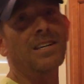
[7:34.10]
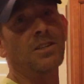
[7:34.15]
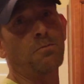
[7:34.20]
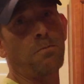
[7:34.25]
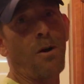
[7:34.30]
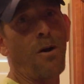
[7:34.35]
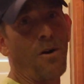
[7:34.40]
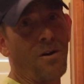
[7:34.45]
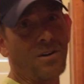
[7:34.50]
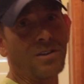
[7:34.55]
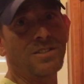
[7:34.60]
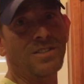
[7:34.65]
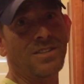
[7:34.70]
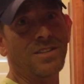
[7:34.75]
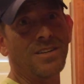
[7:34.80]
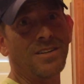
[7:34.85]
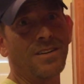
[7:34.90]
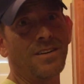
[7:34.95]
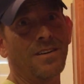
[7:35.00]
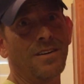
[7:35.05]
his
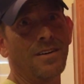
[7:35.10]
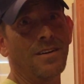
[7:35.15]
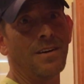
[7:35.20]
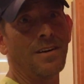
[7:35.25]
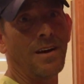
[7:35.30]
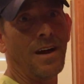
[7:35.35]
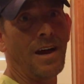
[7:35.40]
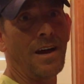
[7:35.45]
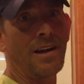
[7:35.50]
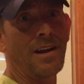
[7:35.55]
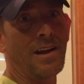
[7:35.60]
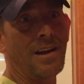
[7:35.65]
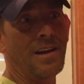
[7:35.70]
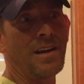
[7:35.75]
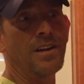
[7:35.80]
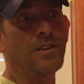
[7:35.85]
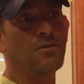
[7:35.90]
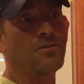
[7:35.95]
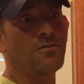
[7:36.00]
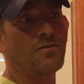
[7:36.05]
parts. And then
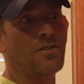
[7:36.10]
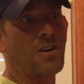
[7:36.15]
he